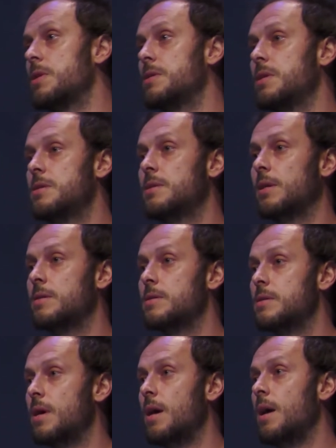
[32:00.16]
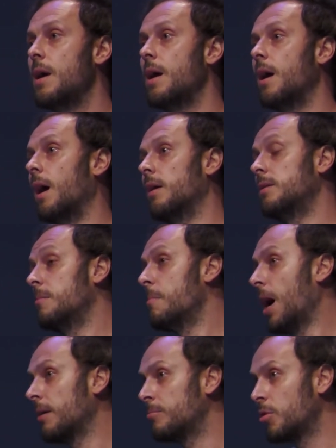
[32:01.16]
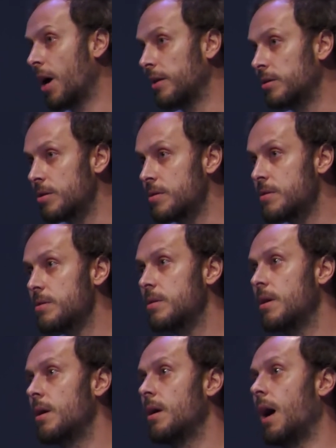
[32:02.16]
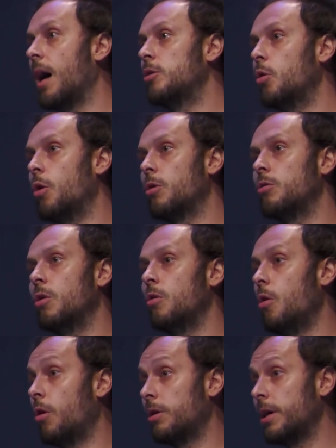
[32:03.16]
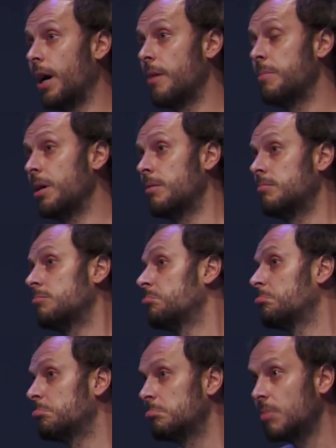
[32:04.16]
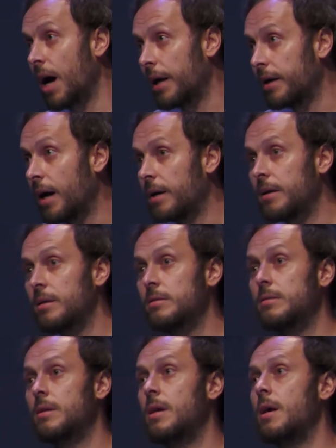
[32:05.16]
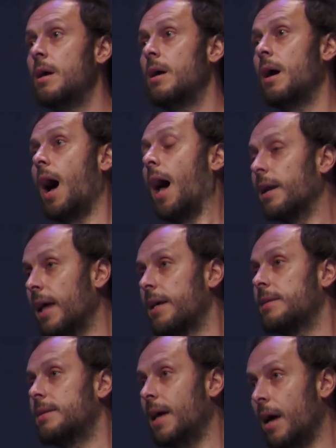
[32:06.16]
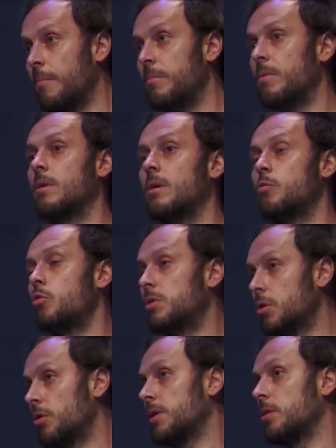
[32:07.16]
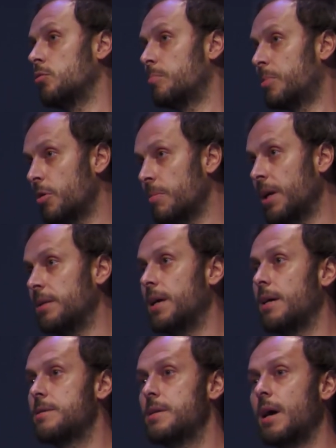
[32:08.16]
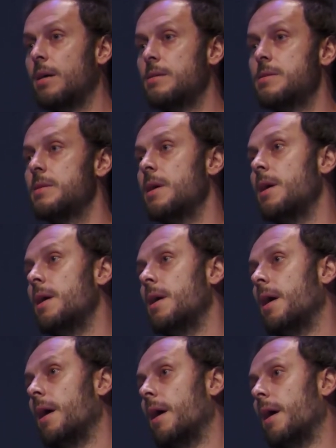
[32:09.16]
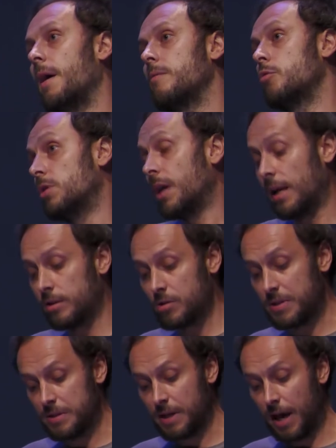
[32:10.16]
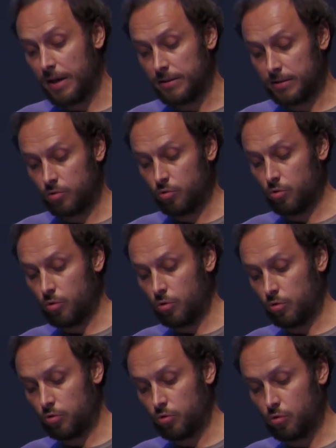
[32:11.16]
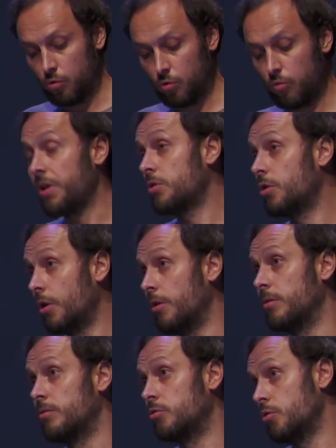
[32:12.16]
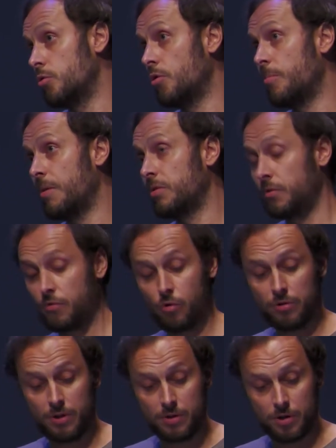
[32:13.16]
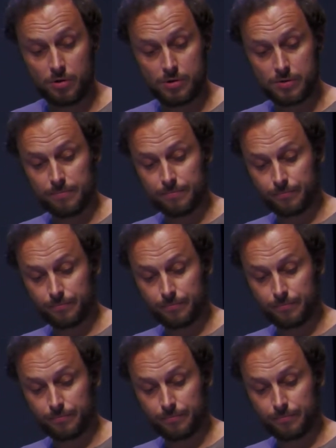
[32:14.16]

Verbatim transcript: existence. Uh, the Mann brothers, Adorno, Horkheimer, Hannah Arendt, unlike them, who turned into permanent exiles, uh, Günther Anders decided to, to return to Europe after fourteen years.